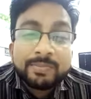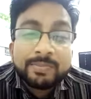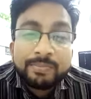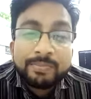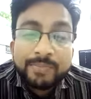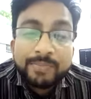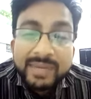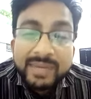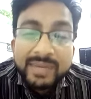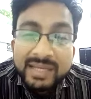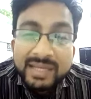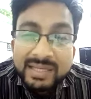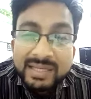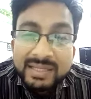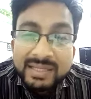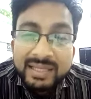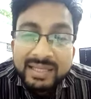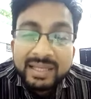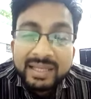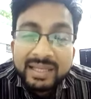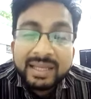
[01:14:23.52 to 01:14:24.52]

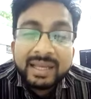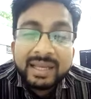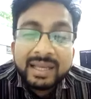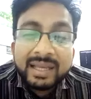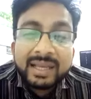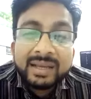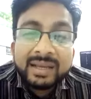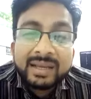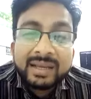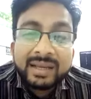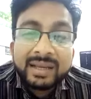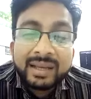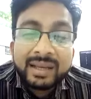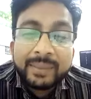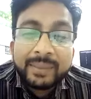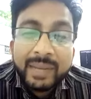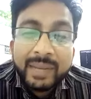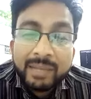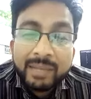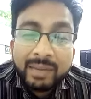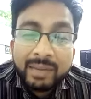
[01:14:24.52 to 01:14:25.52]
pierce the
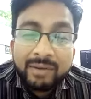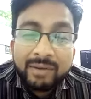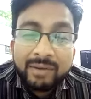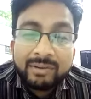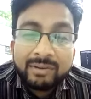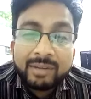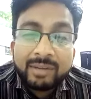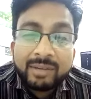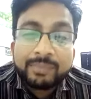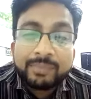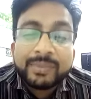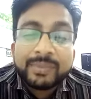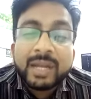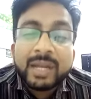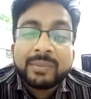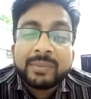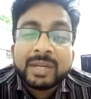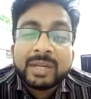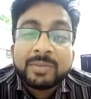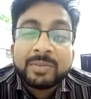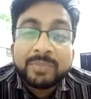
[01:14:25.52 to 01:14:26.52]
perimetrium,
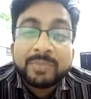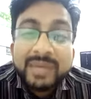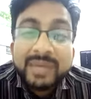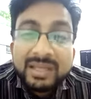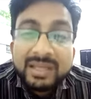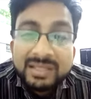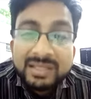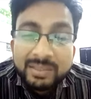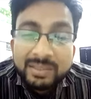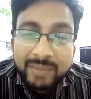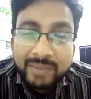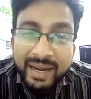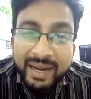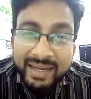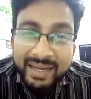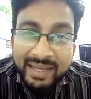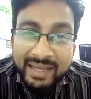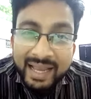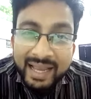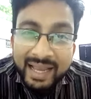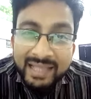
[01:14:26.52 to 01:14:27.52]
it pierce the
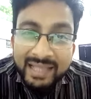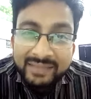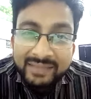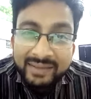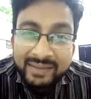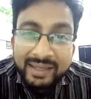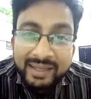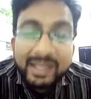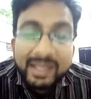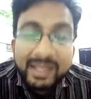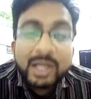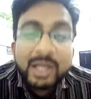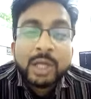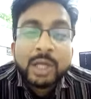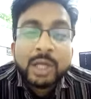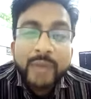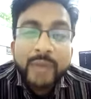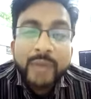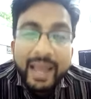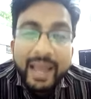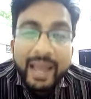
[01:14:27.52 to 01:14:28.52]
bladder as well.
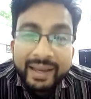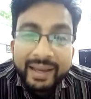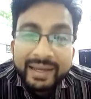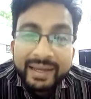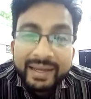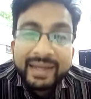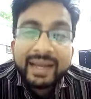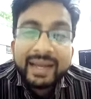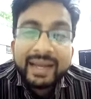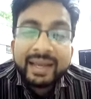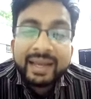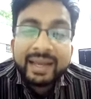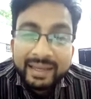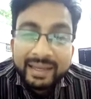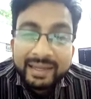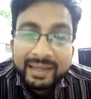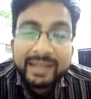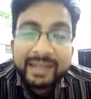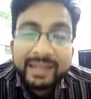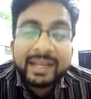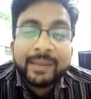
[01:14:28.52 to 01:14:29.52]
So accreta,
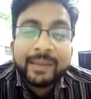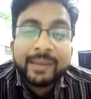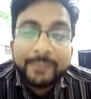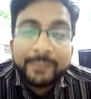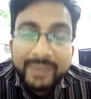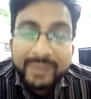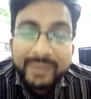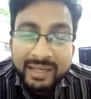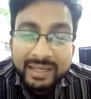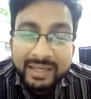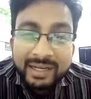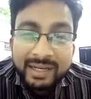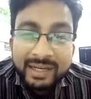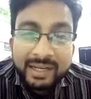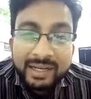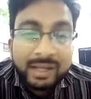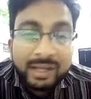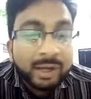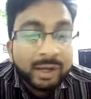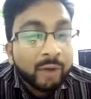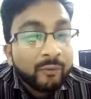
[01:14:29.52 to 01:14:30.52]
increta,
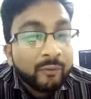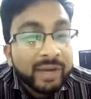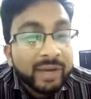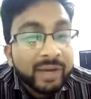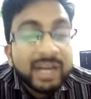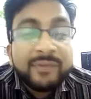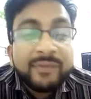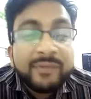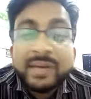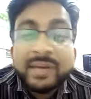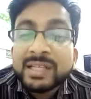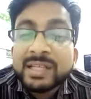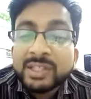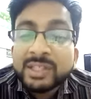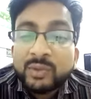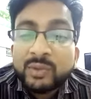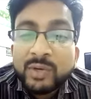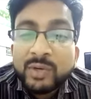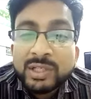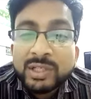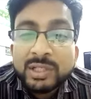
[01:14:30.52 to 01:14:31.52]
percreta. Very difficult
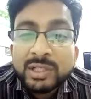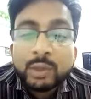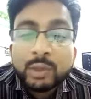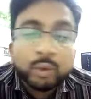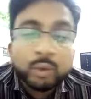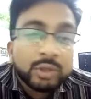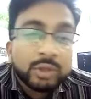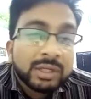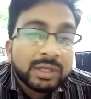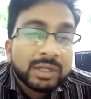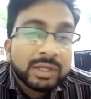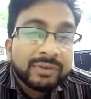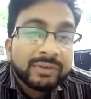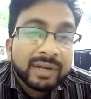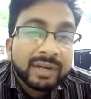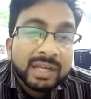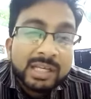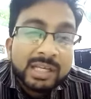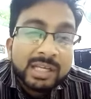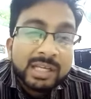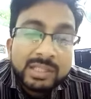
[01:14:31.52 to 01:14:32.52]
situation. You need a
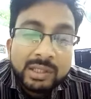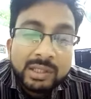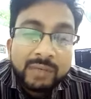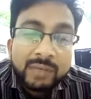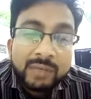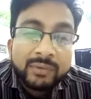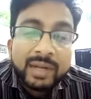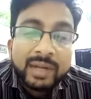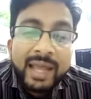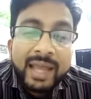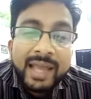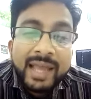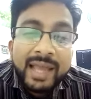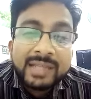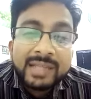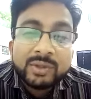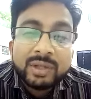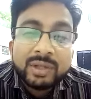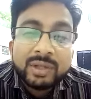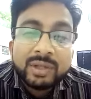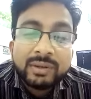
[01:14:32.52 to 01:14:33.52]
very skillful
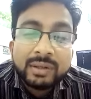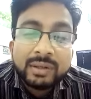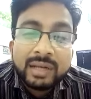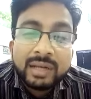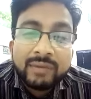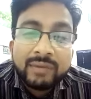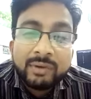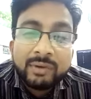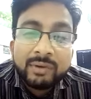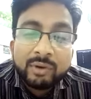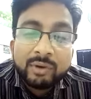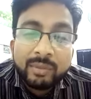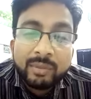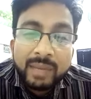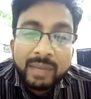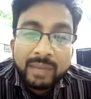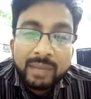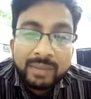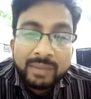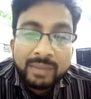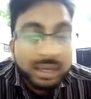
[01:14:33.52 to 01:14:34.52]
hand to deliver your
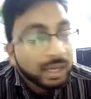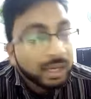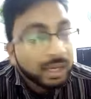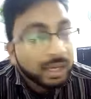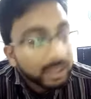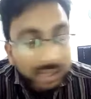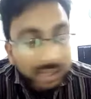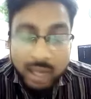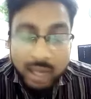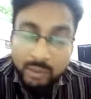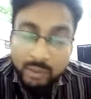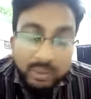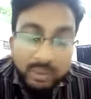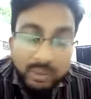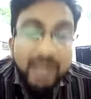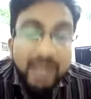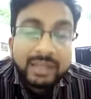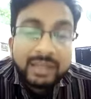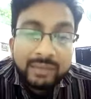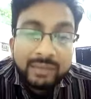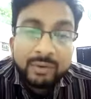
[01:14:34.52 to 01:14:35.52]
baby. Yeah, you
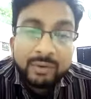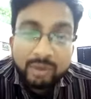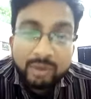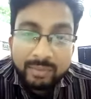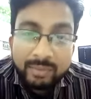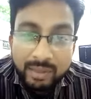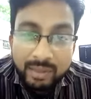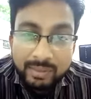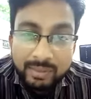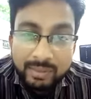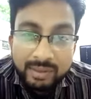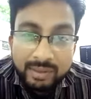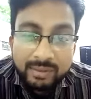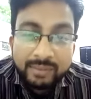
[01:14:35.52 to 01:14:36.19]
can deliver your baby,